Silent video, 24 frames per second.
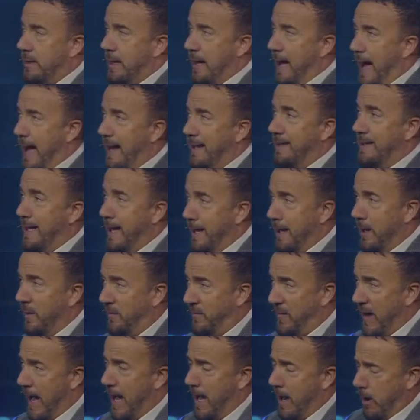
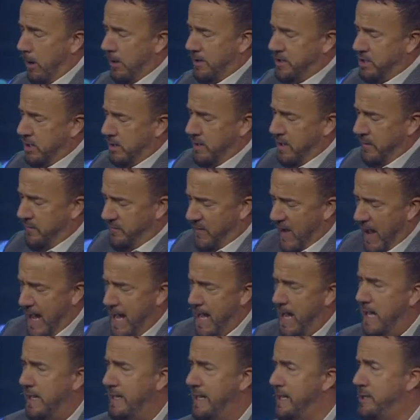identify or to
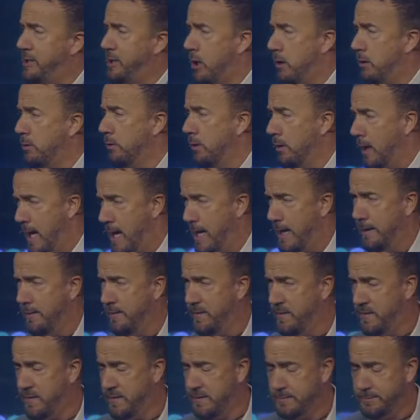define eternal
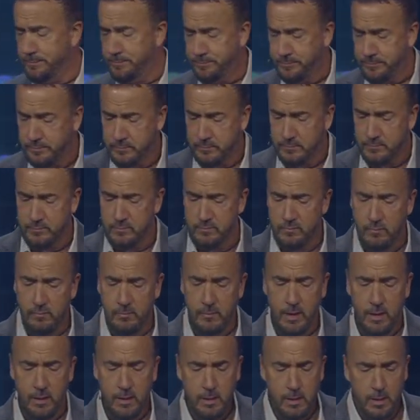life,
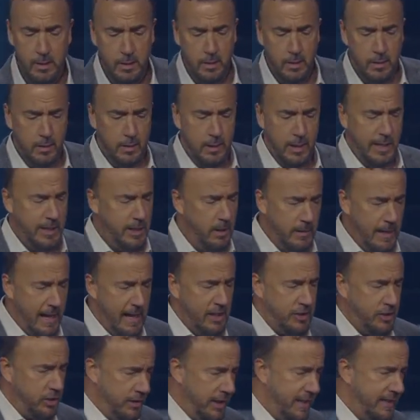and don't
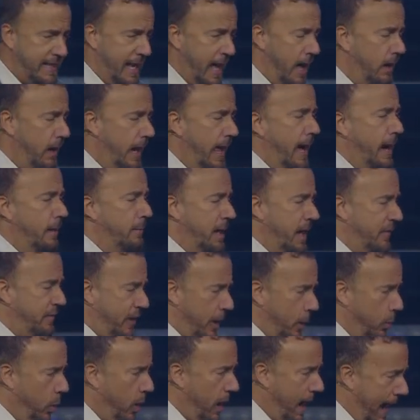answer this out loud, but if
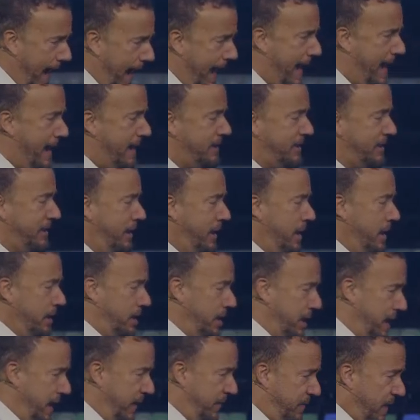you were asked
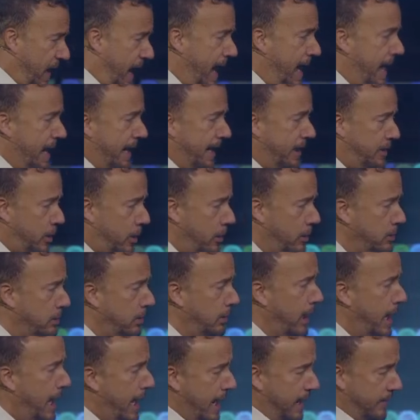to define
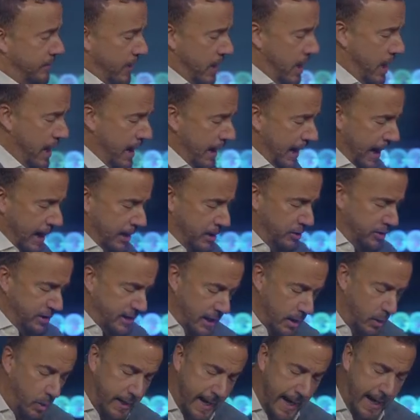eternal life and you
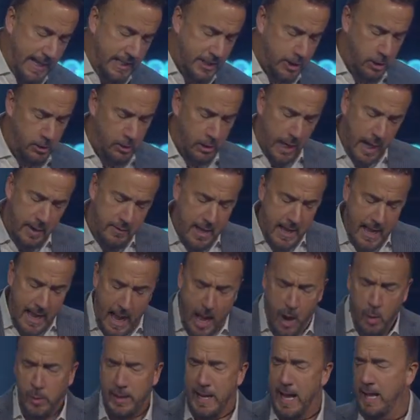said, okay, eternal life,
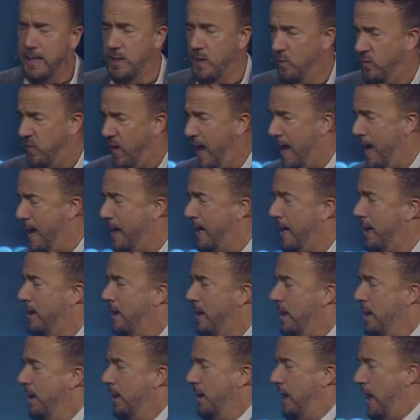how would I define it?
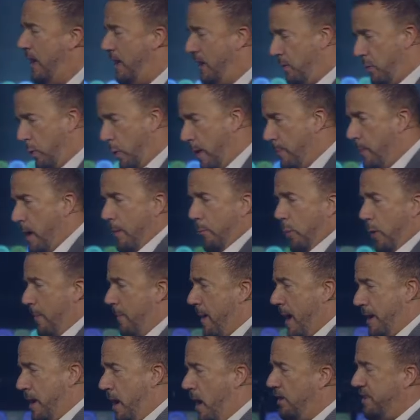And we
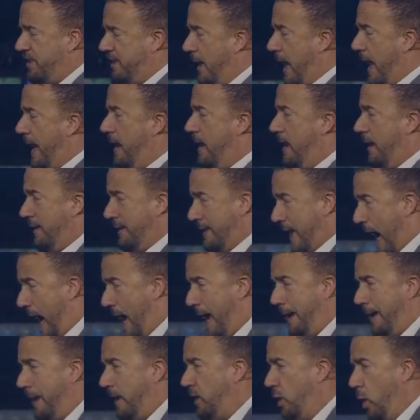might all say
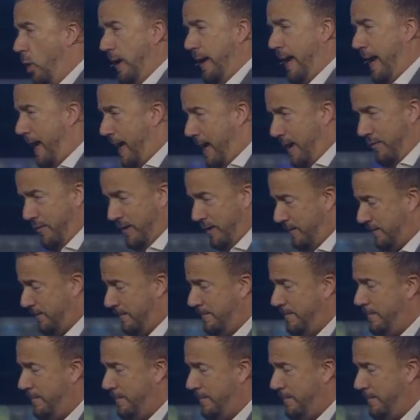dying and going to heaven.